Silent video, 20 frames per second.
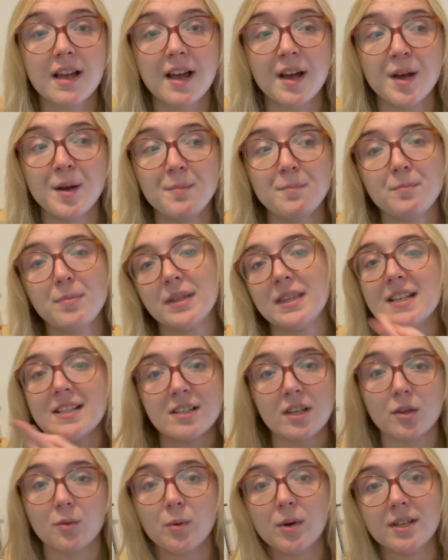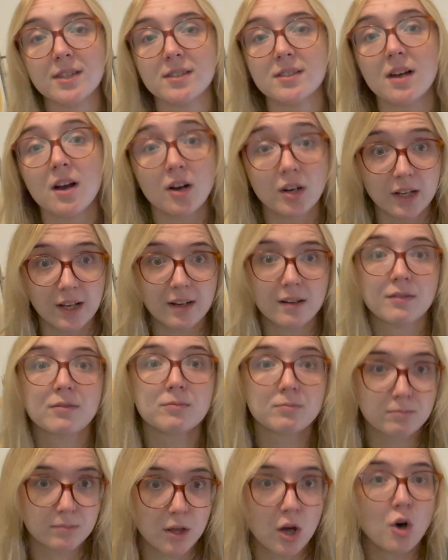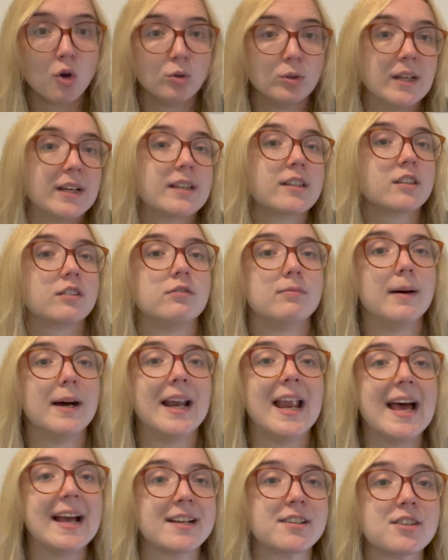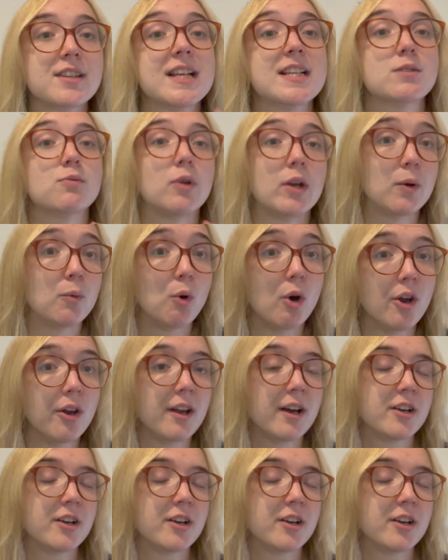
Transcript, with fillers: Um, but these other ones are like the whole length of my leg. So that's what I want.